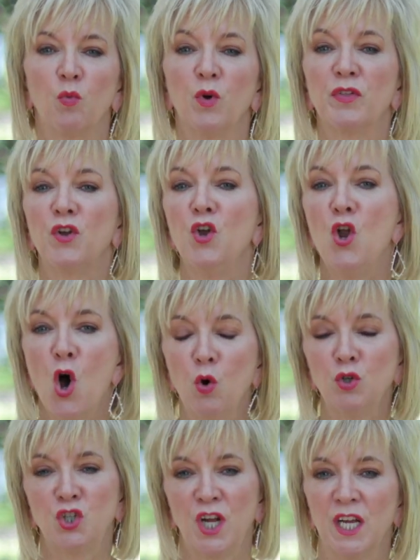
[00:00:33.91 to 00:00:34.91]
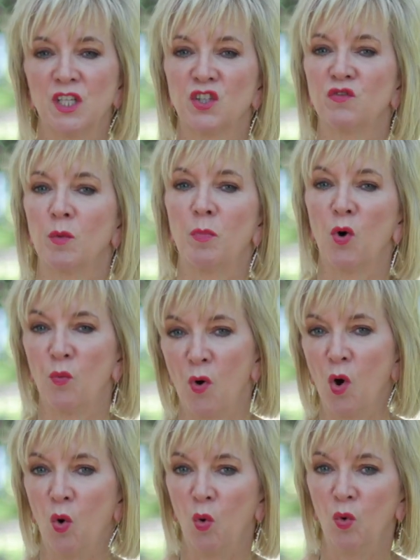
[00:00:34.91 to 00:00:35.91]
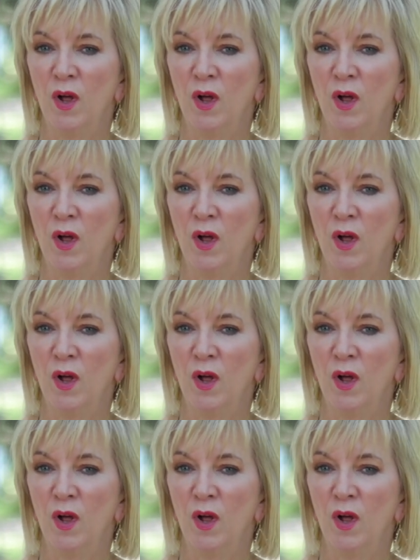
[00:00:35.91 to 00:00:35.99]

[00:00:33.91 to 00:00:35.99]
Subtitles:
with no chance for parole.